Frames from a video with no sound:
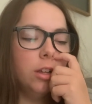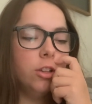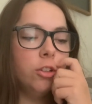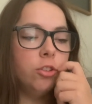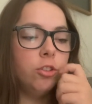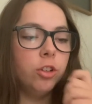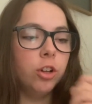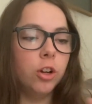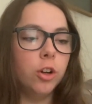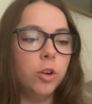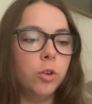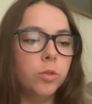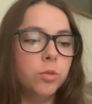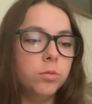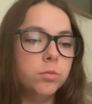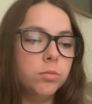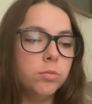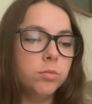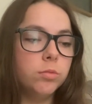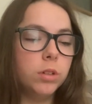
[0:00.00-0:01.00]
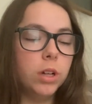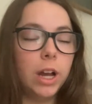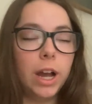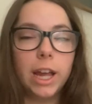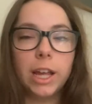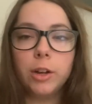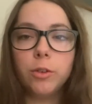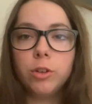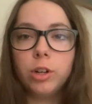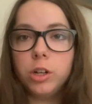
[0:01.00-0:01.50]
So
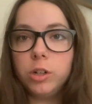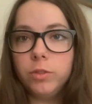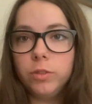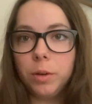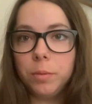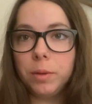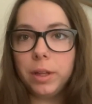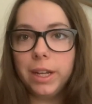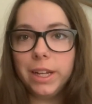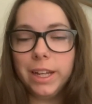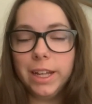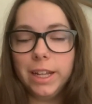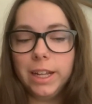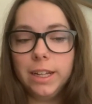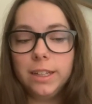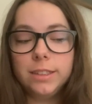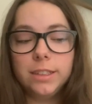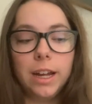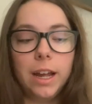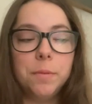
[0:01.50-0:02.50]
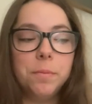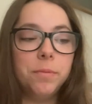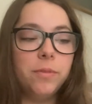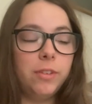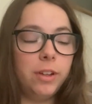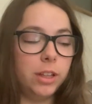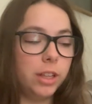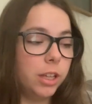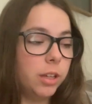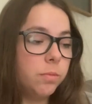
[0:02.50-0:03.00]
I don't know if I'm going to get it. I'm
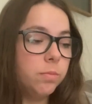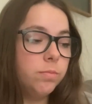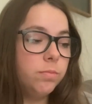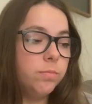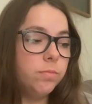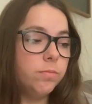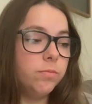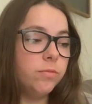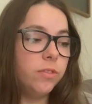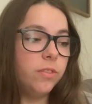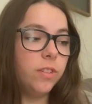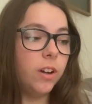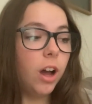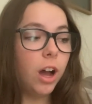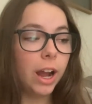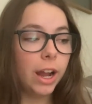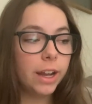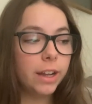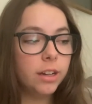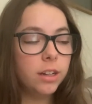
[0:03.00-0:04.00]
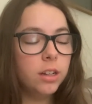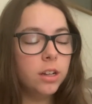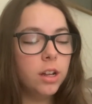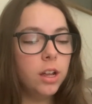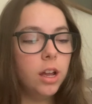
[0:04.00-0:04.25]
feeling fine.